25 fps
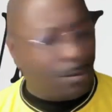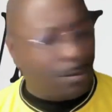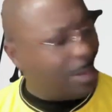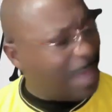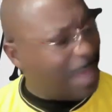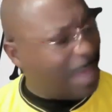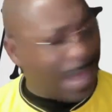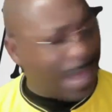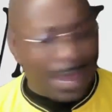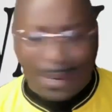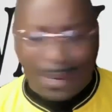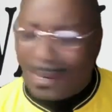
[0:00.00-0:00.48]

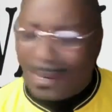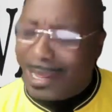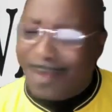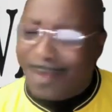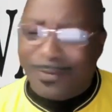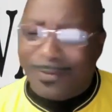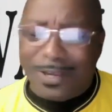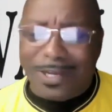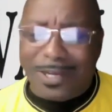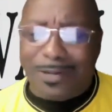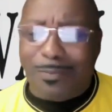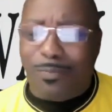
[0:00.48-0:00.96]
I love
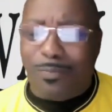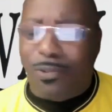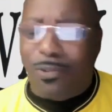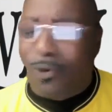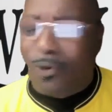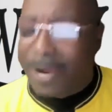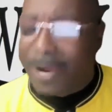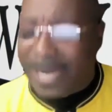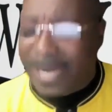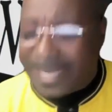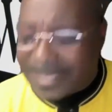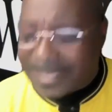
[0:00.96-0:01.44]
it.
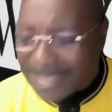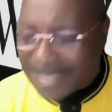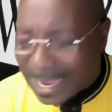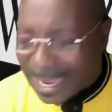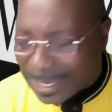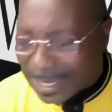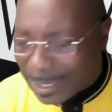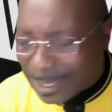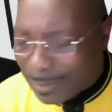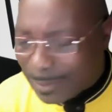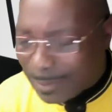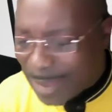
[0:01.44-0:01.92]
Point
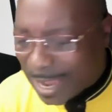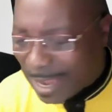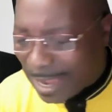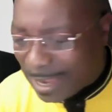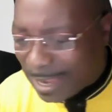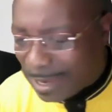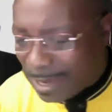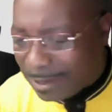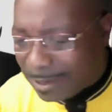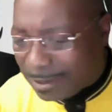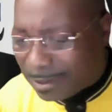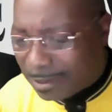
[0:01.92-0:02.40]
exactly
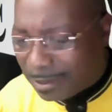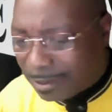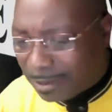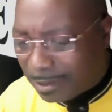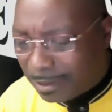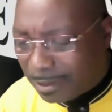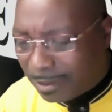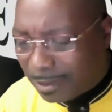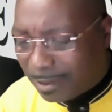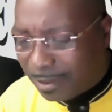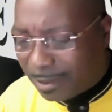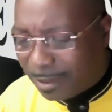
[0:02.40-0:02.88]
made.
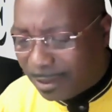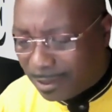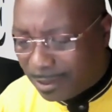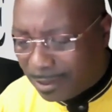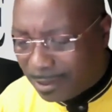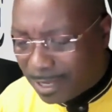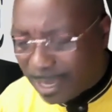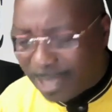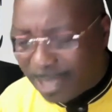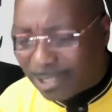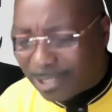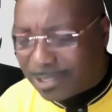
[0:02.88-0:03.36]

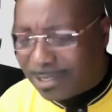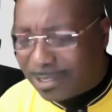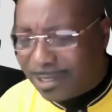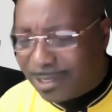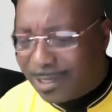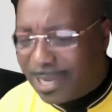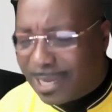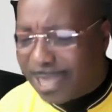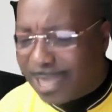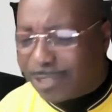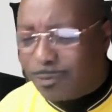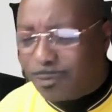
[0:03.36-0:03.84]
Yes,
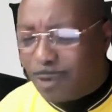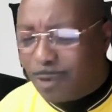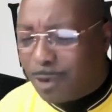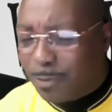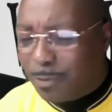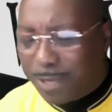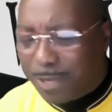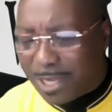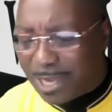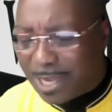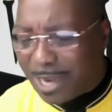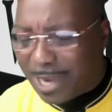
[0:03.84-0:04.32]
that's what
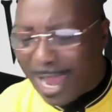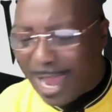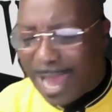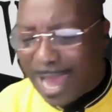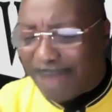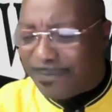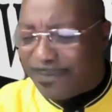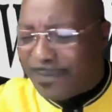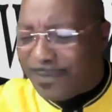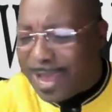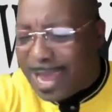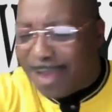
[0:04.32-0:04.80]
we can high
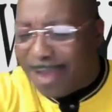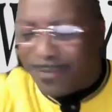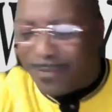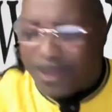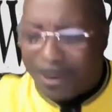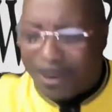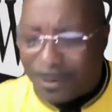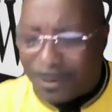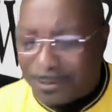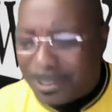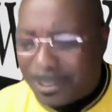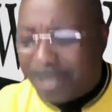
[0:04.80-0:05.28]

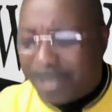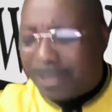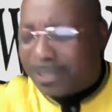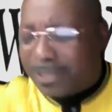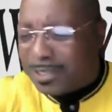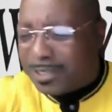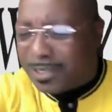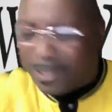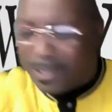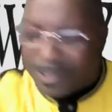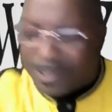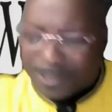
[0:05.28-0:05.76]
five on.
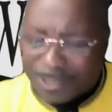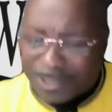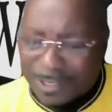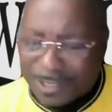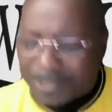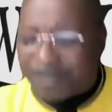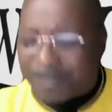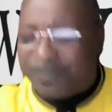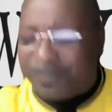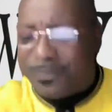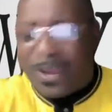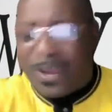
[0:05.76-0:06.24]

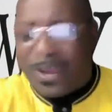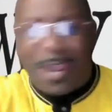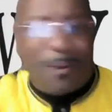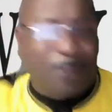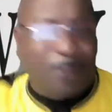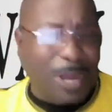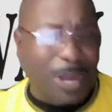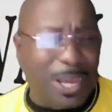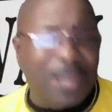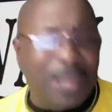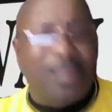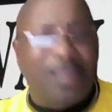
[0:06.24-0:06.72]
Sister
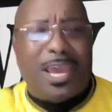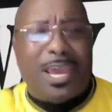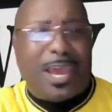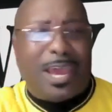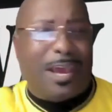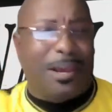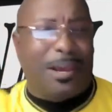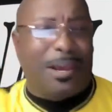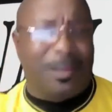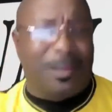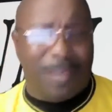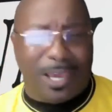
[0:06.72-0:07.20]
Fairene,
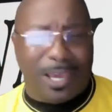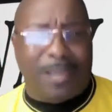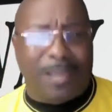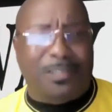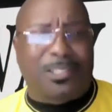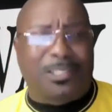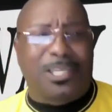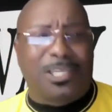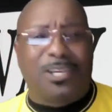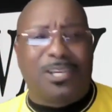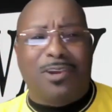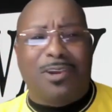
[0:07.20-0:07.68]
yeah, yeah.
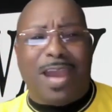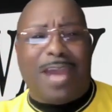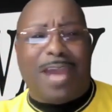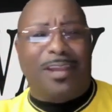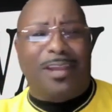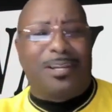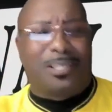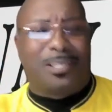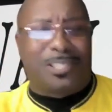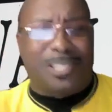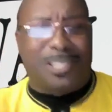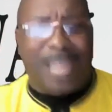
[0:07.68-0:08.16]
See, you got to
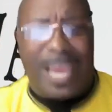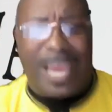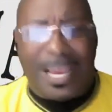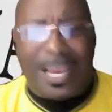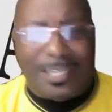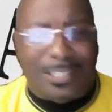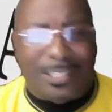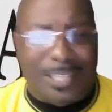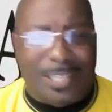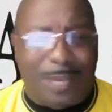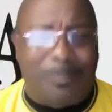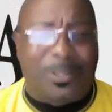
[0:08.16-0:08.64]

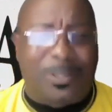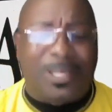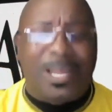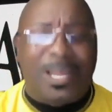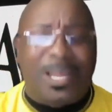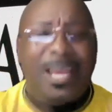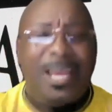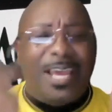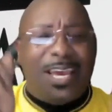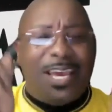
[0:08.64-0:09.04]
understand something.